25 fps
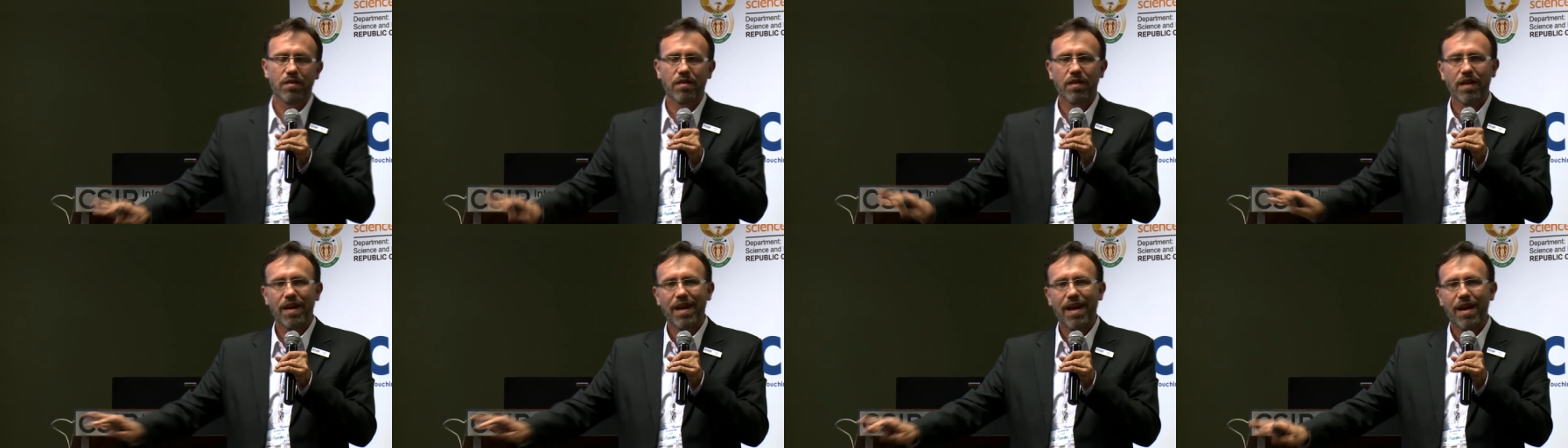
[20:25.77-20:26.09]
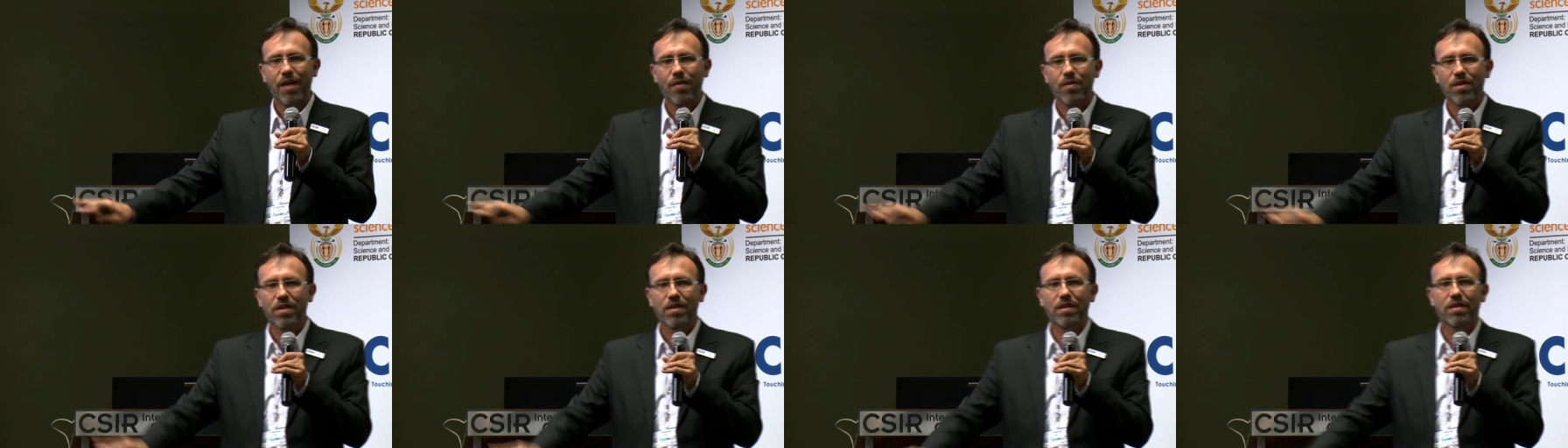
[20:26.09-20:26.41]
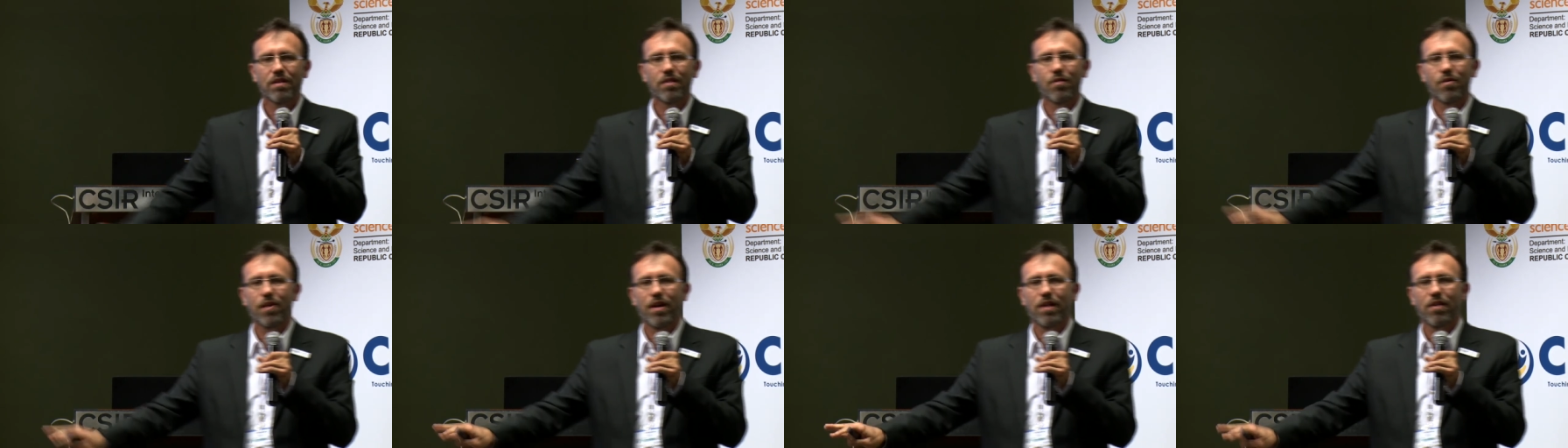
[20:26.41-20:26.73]
the area that
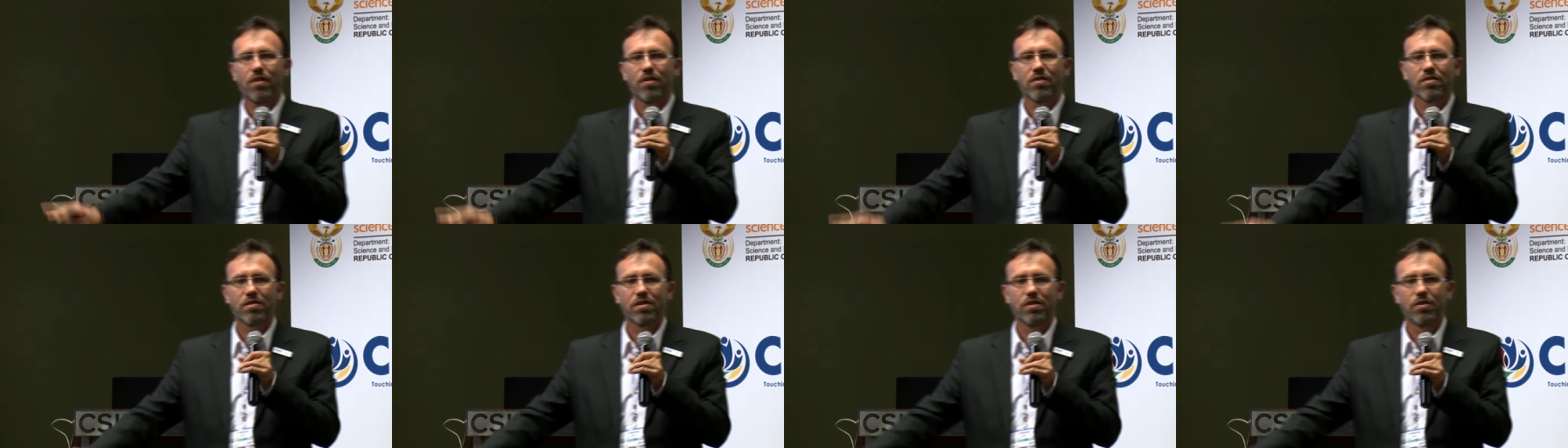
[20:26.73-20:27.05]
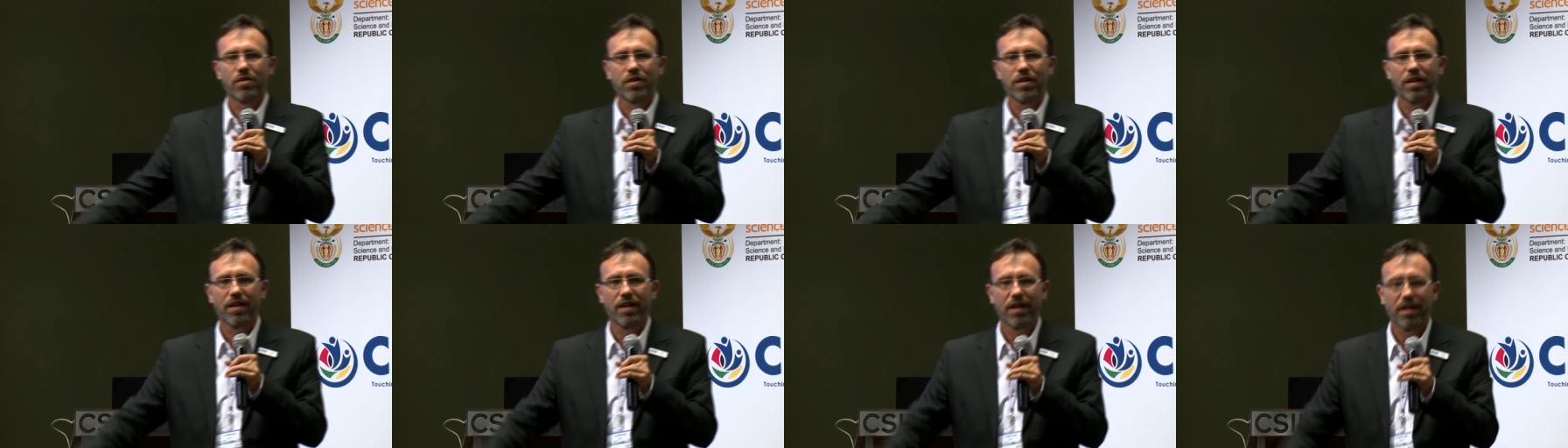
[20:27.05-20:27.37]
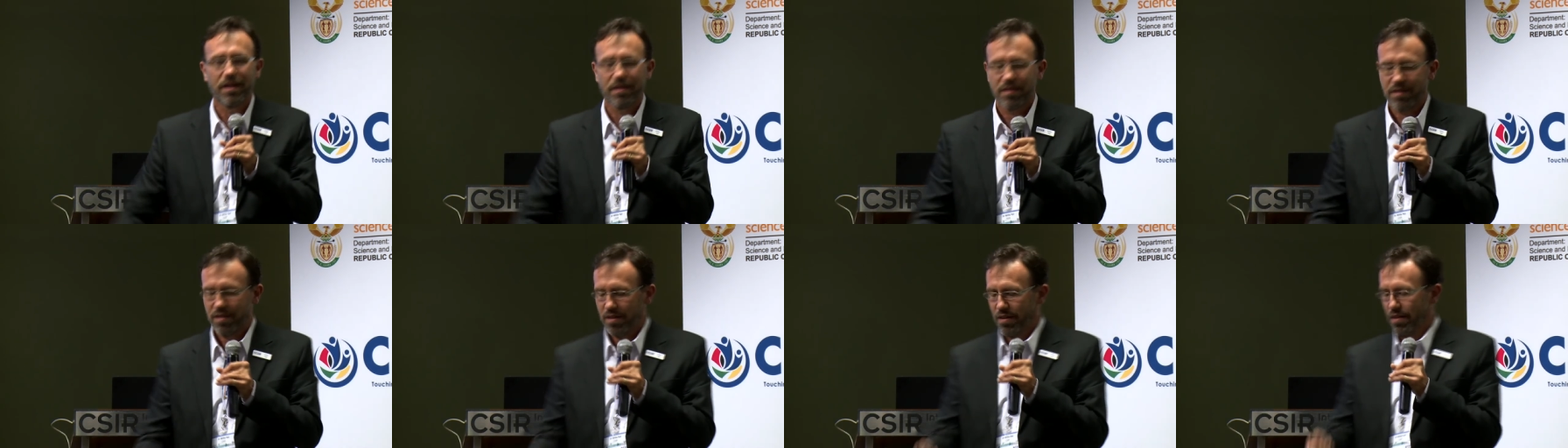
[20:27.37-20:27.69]
the radar is looking
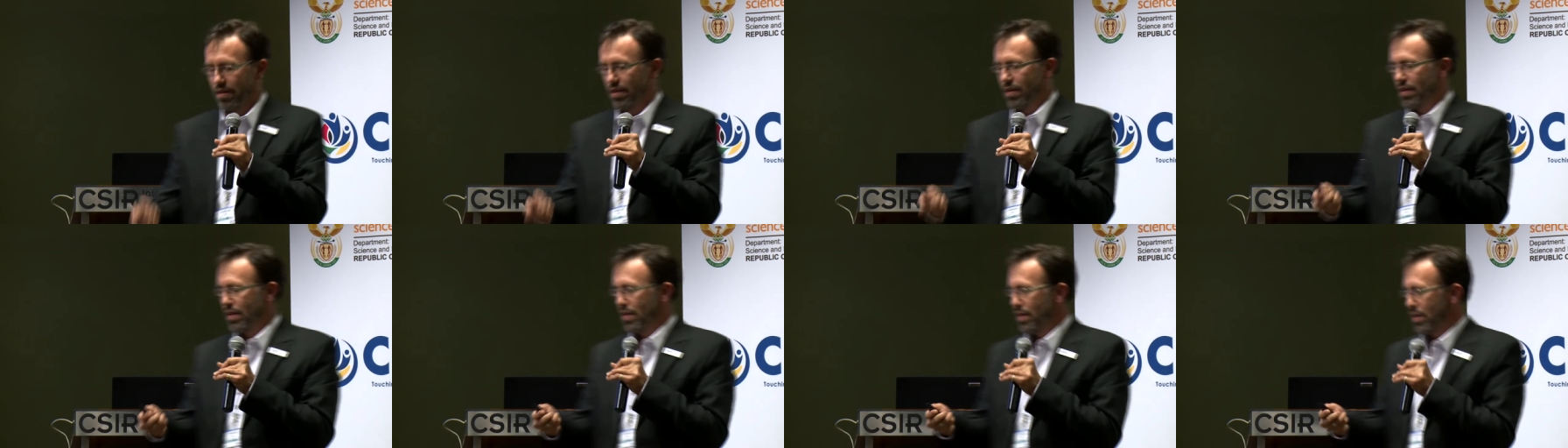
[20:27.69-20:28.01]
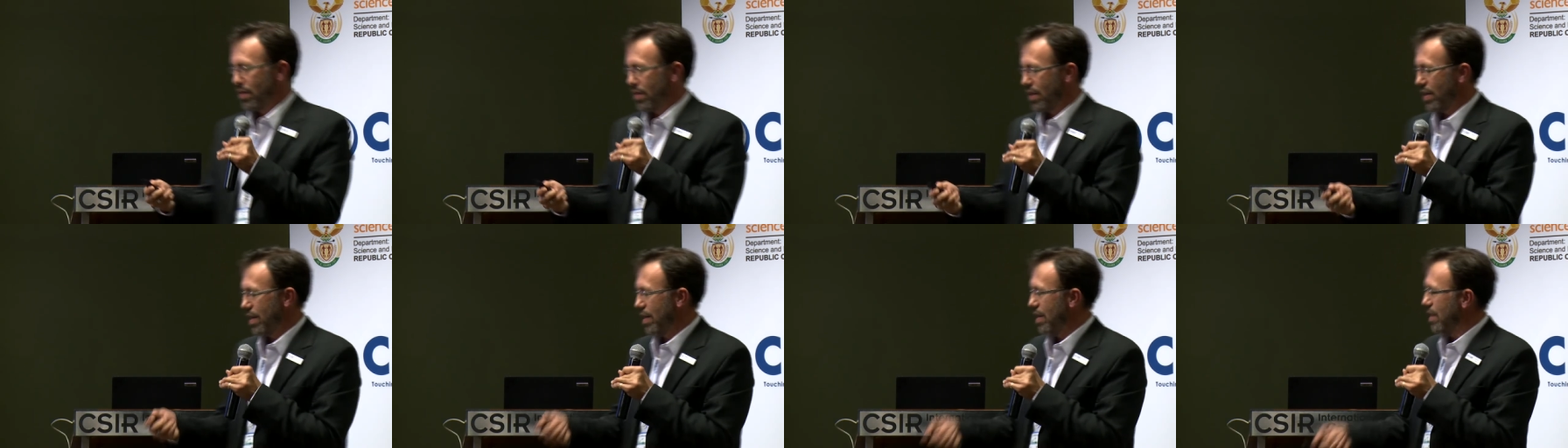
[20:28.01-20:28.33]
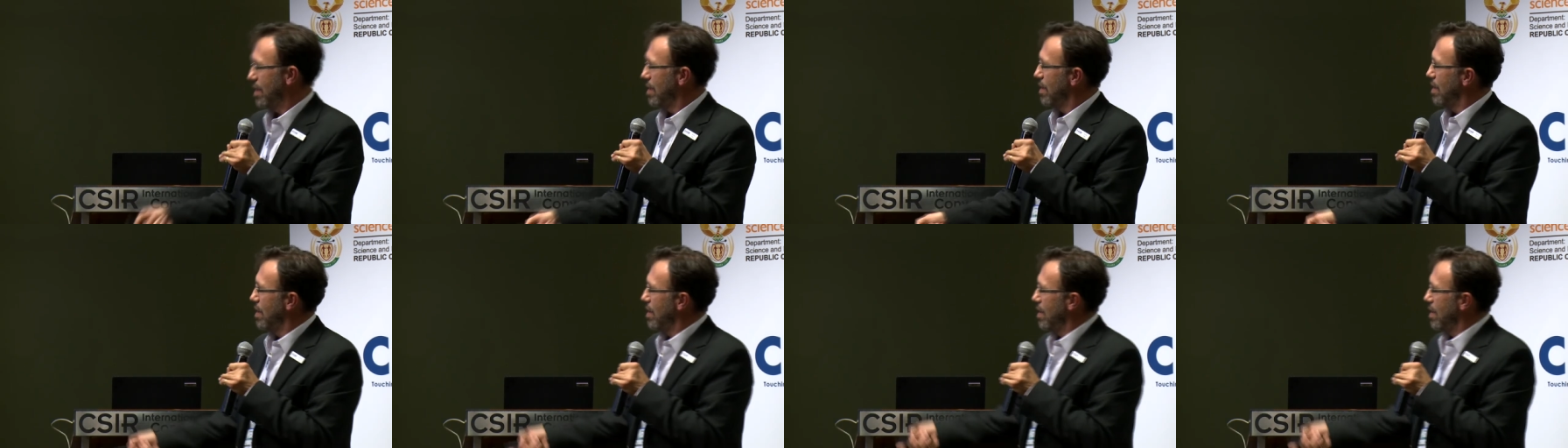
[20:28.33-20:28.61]
at, okay?